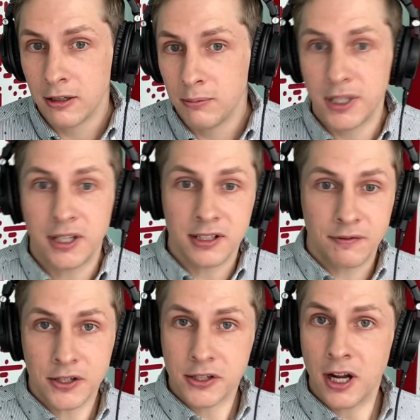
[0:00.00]
because if
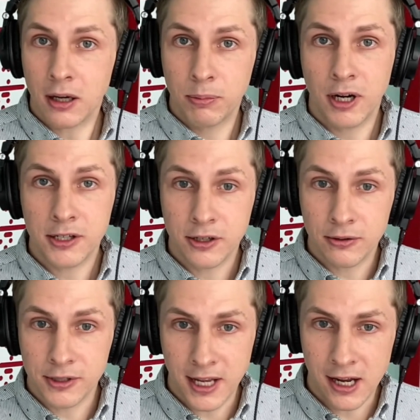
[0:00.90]
the stock price
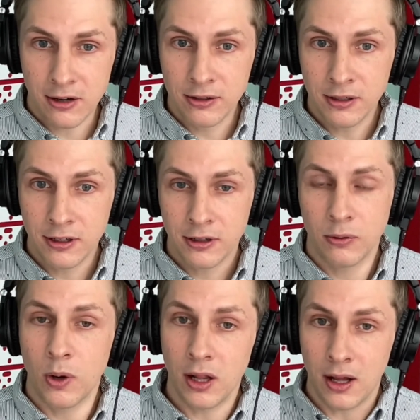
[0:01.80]
goes down,
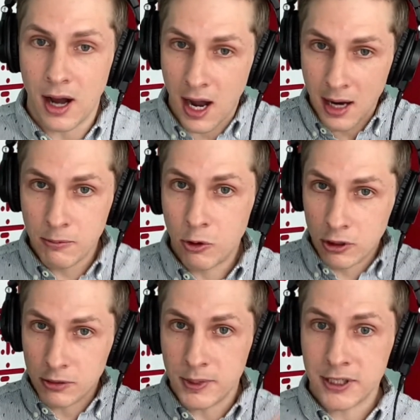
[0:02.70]
well, I'm going
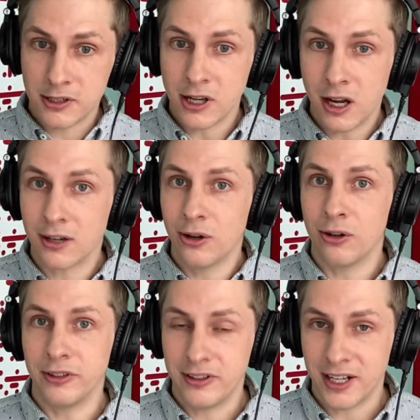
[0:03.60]
to be stuck
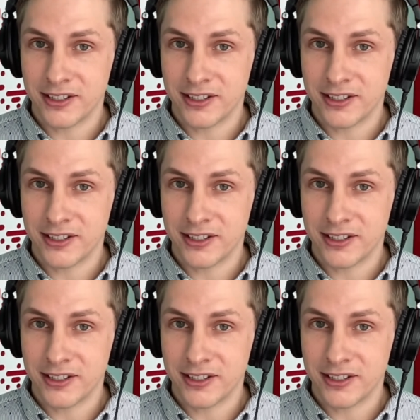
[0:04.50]
holding that